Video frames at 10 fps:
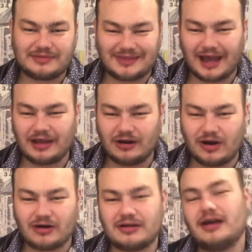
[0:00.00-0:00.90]

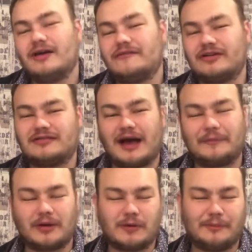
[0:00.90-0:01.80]
dialogue. For
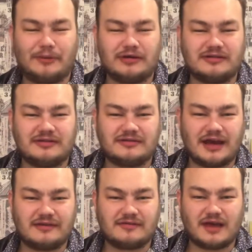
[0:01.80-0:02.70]
example, at one point he
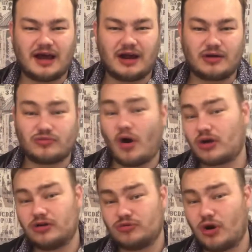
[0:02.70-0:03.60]
says rock
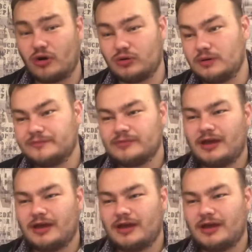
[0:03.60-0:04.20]
and roll.